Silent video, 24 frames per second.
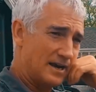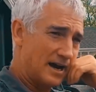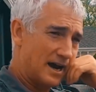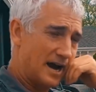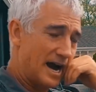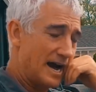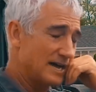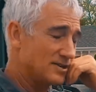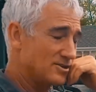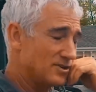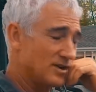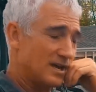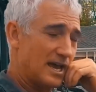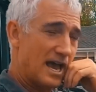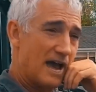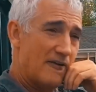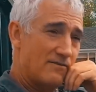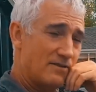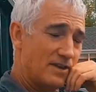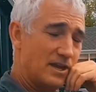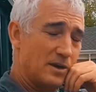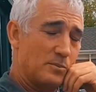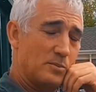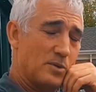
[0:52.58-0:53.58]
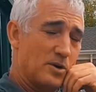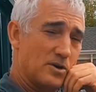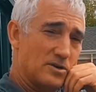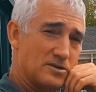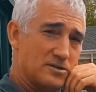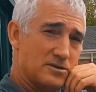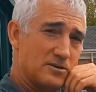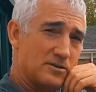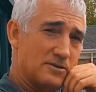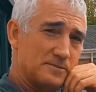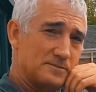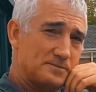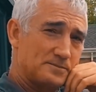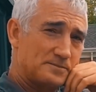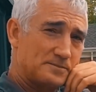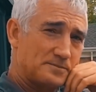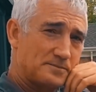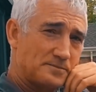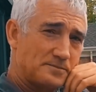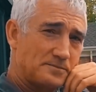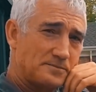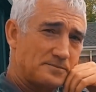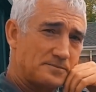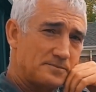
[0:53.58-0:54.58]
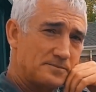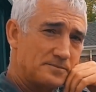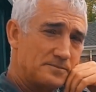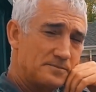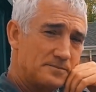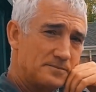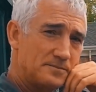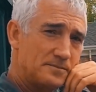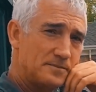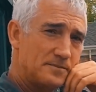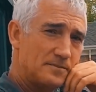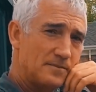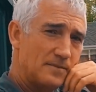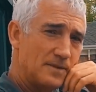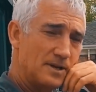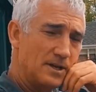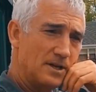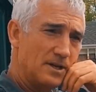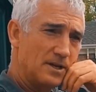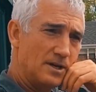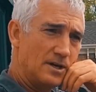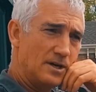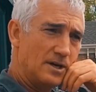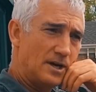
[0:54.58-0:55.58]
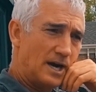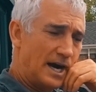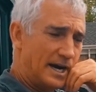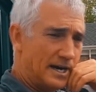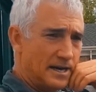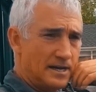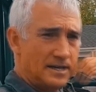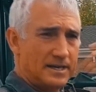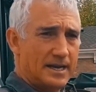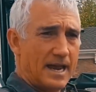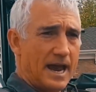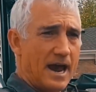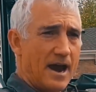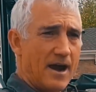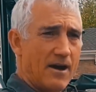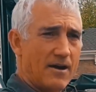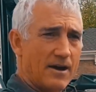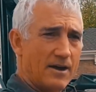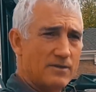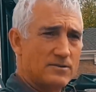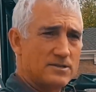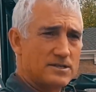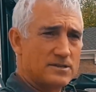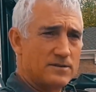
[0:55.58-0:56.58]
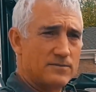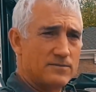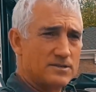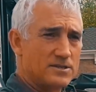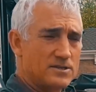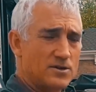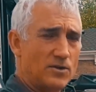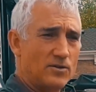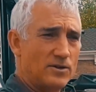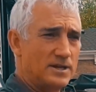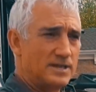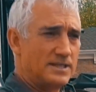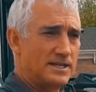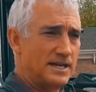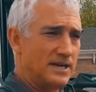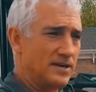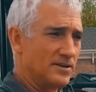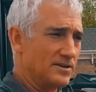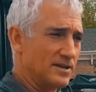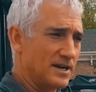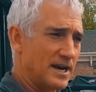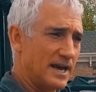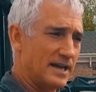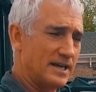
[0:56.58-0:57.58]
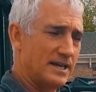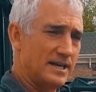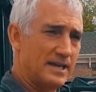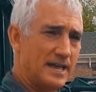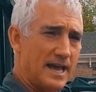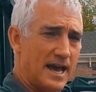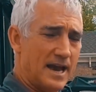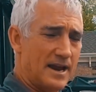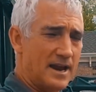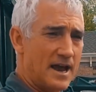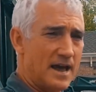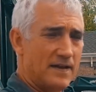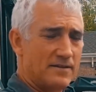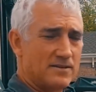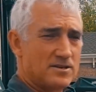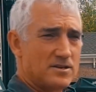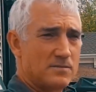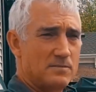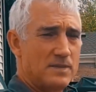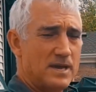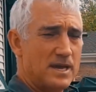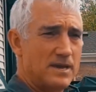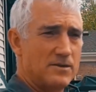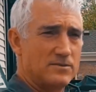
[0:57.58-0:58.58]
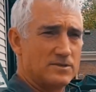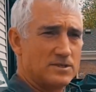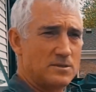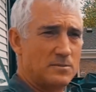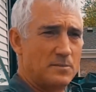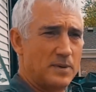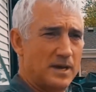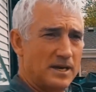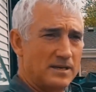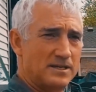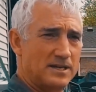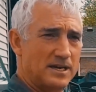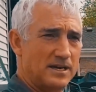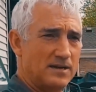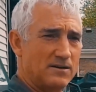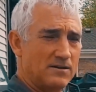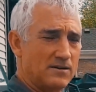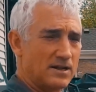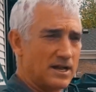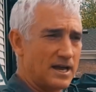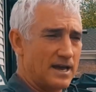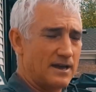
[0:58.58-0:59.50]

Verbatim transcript: but did you know you did your due diligence about the market, right? Or no? I didn't care. It was the only deal that I could get, and that, to me, it was a big deal.